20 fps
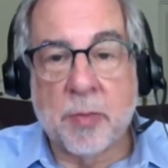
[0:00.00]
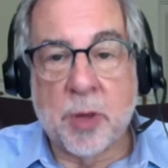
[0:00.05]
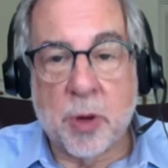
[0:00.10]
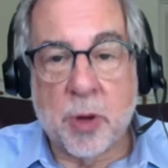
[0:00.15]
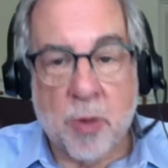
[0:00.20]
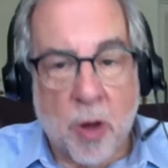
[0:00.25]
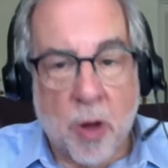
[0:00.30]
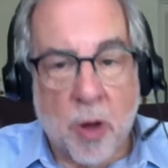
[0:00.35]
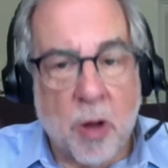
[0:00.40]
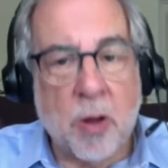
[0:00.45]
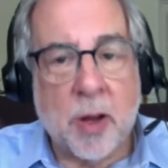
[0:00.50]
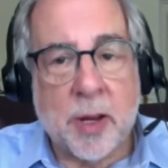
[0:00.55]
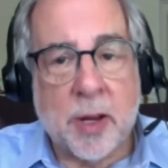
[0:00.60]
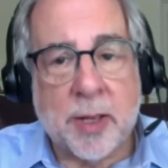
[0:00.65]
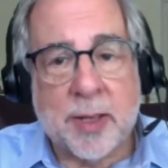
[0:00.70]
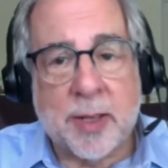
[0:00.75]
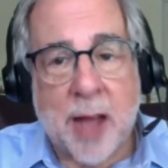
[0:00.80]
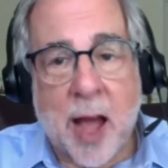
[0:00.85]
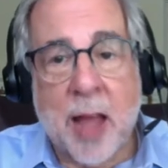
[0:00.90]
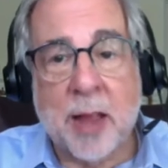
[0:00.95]
you're all going to
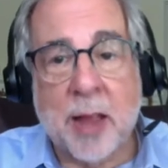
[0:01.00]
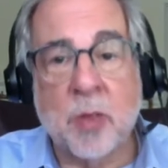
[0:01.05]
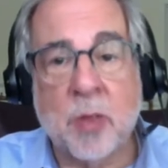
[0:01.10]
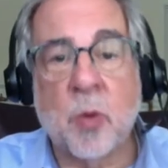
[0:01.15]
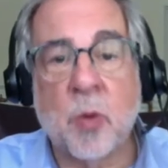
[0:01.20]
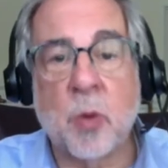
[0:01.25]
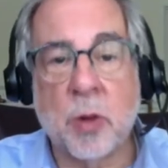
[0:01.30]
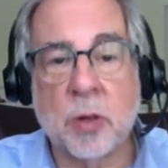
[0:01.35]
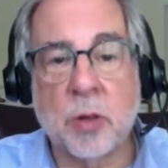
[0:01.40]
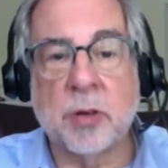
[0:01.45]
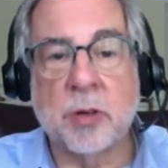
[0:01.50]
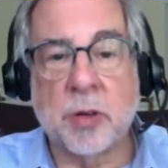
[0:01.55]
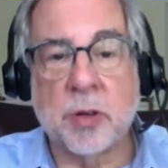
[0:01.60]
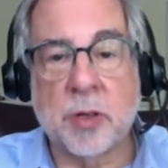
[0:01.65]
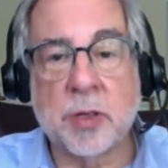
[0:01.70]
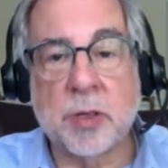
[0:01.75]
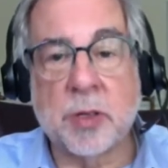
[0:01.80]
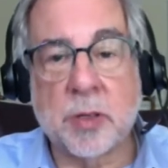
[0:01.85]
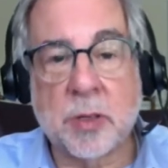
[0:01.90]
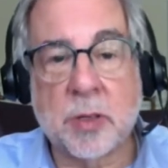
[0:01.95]
die in the
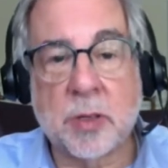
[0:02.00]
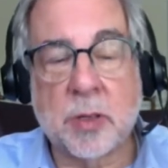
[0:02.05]
wilderness.